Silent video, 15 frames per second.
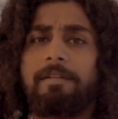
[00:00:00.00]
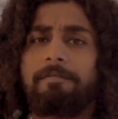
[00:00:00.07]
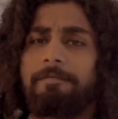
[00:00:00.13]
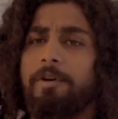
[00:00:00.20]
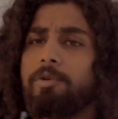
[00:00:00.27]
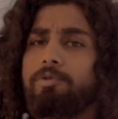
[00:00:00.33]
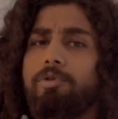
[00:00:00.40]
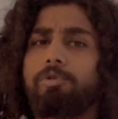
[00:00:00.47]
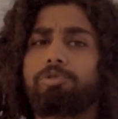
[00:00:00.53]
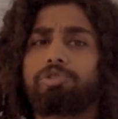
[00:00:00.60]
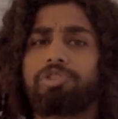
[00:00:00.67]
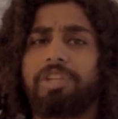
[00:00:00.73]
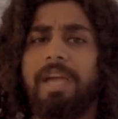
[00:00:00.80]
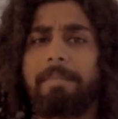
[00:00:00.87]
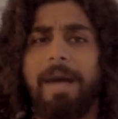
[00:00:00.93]

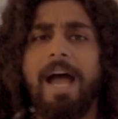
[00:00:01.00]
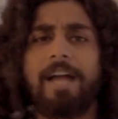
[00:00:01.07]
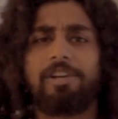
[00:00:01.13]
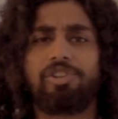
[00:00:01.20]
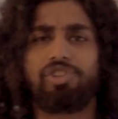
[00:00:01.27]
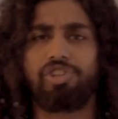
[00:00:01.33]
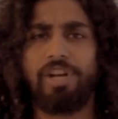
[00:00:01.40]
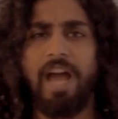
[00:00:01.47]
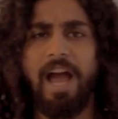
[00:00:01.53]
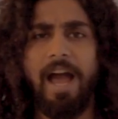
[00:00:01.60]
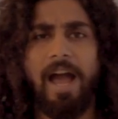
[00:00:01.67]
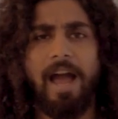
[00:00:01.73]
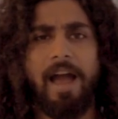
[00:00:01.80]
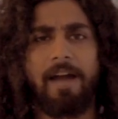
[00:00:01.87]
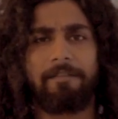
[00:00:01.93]

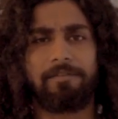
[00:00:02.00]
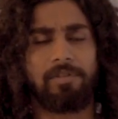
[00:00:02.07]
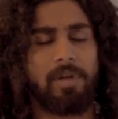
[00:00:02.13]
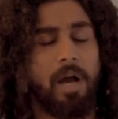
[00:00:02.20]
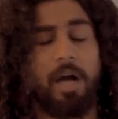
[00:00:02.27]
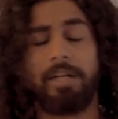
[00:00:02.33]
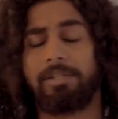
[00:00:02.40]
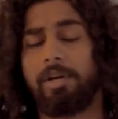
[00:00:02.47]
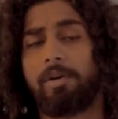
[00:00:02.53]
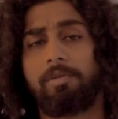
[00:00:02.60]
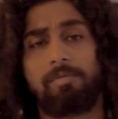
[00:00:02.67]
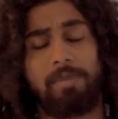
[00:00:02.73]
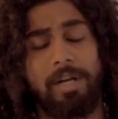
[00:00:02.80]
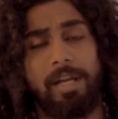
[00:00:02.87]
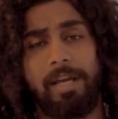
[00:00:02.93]
Gemeinschaft. I
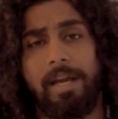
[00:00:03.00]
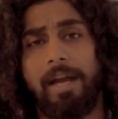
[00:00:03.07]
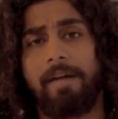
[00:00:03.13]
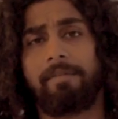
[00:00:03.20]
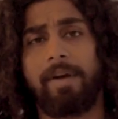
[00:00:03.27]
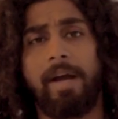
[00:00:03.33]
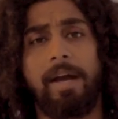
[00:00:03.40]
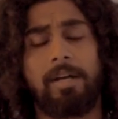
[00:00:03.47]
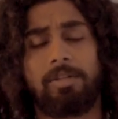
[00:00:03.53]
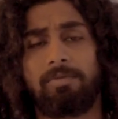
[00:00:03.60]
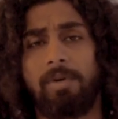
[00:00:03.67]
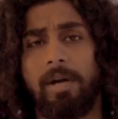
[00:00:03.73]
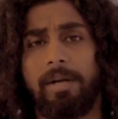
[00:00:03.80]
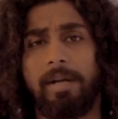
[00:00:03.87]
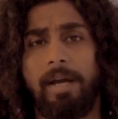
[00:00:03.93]
don't really have a house
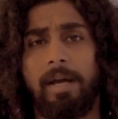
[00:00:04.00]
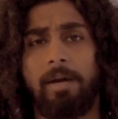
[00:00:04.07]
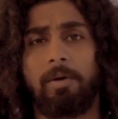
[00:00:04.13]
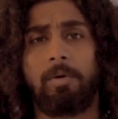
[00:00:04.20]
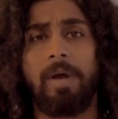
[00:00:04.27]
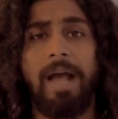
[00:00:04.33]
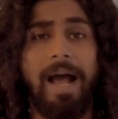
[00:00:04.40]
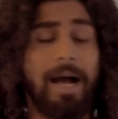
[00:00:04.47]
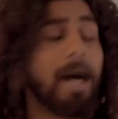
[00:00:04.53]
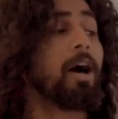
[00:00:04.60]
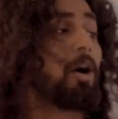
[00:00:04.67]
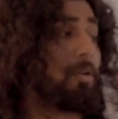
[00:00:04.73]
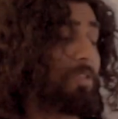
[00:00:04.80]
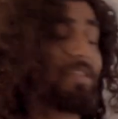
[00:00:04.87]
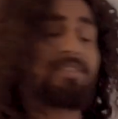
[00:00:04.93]
right now.
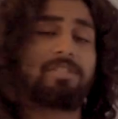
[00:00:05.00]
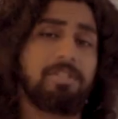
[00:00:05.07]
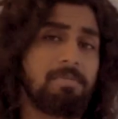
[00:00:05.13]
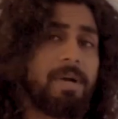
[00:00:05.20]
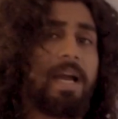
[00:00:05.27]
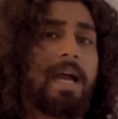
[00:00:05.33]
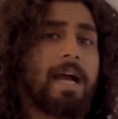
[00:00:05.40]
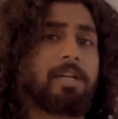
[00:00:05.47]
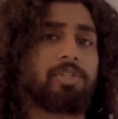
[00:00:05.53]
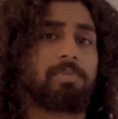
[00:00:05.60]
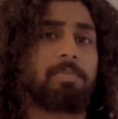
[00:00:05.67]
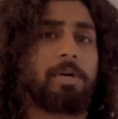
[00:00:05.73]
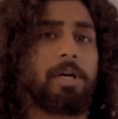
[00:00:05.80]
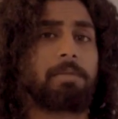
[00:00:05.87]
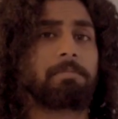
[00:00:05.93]
Oh, this is my house,
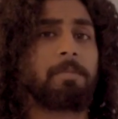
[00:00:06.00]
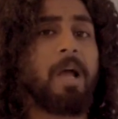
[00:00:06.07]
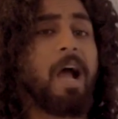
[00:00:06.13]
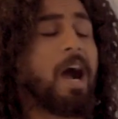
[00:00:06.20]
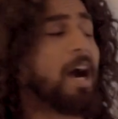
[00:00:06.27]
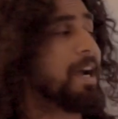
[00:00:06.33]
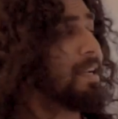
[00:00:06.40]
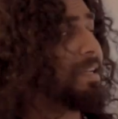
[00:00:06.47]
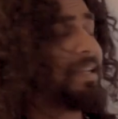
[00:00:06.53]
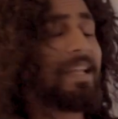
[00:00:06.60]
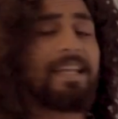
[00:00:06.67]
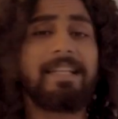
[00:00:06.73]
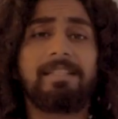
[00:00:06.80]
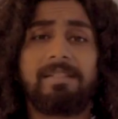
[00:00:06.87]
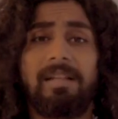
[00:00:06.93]
but I
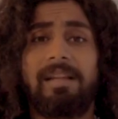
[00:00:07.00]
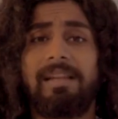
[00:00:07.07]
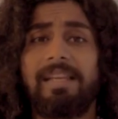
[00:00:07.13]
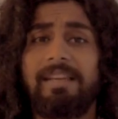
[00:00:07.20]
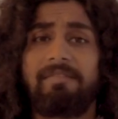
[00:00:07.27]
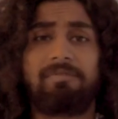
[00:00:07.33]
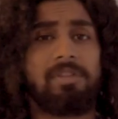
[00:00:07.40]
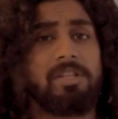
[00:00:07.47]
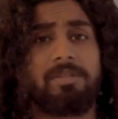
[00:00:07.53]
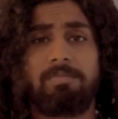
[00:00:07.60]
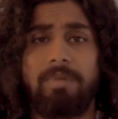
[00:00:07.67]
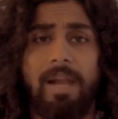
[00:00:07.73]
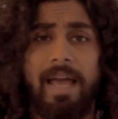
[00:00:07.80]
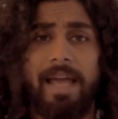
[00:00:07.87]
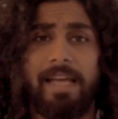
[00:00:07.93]
need to leave this
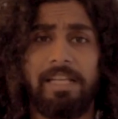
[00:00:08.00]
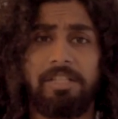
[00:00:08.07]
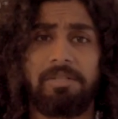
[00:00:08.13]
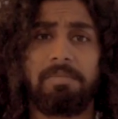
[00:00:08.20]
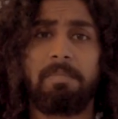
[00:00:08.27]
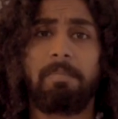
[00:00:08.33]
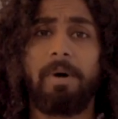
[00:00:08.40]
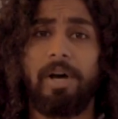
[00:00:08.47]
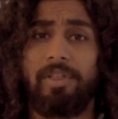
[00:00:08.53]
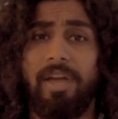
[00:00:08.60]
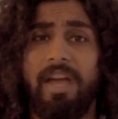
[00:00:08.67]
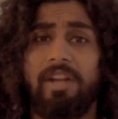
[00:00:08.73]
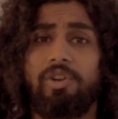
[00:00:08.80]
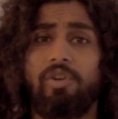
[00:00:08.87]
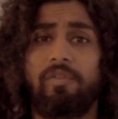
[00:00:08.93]
place by the
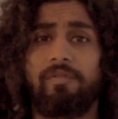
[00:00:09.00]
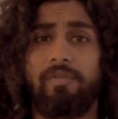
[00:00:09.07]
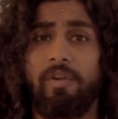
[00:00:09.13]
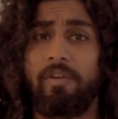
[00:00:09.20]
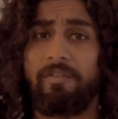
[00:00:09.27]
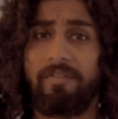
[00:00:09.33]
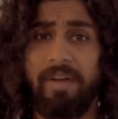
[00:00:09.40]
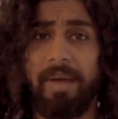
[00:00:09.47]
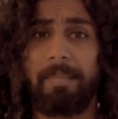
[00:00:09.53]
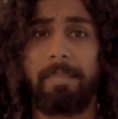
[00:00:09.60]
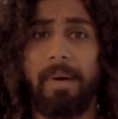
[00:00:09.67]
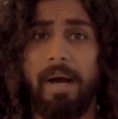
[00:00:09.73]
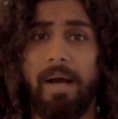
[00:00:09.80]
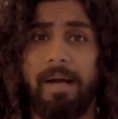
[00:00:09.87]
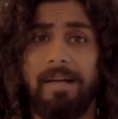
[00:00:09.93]
end of
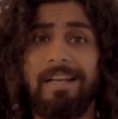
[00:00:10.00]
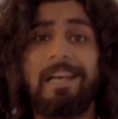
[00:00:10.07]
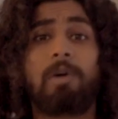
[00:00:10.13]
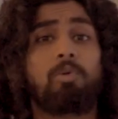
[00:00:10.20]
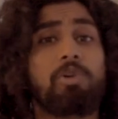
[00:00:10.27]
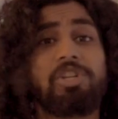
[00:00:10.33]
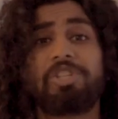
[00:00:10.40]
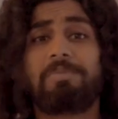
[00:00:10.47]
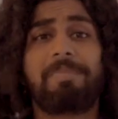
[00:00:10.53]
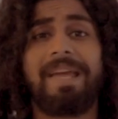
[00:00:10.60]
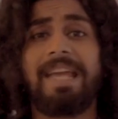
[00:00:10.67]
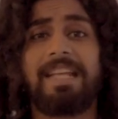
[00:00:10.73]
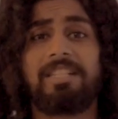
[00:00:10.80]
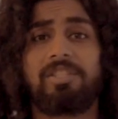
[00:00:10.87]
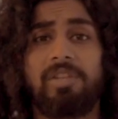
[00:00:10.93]
November, which
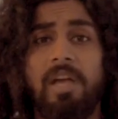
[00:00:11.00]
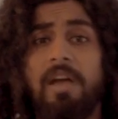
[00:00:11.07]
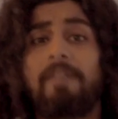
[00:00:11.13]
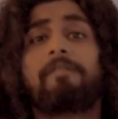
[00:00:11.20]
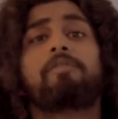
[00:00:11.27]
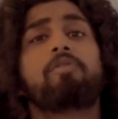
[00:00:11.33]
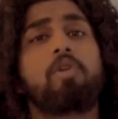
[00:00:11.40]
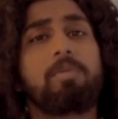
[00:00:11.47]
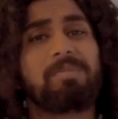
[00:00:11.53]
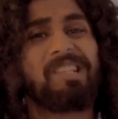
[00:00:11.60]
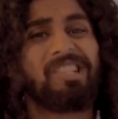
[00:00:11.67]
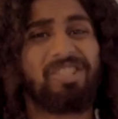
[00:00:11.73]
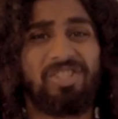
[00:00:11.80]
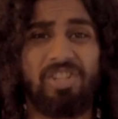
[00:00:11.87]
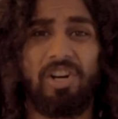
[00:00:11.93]
means from the
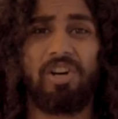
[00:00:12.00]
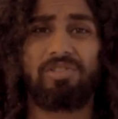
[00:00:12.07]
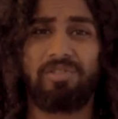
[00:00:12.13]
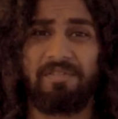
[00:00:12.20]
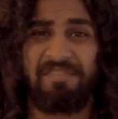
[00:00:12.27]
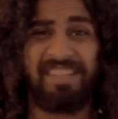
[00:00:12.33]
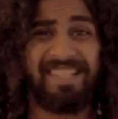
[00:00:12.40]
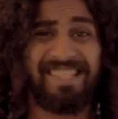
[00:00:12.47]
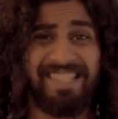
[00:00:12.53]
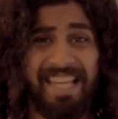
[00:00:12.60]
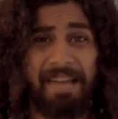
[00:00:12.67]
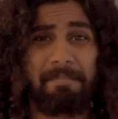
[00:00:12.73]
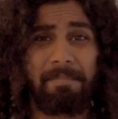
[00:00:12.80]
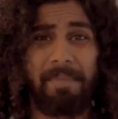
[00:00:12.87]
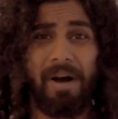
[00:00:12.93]
start of
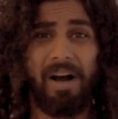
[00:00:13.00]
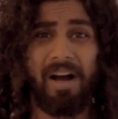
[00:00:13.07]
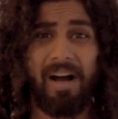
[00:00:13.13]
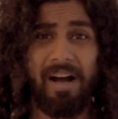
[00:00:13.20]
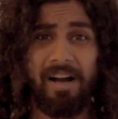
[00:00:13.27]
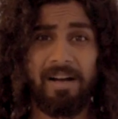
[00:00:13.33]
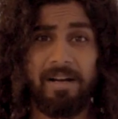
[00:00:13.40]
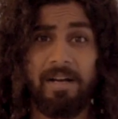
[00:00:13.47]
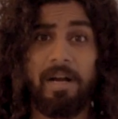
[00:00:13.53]
December,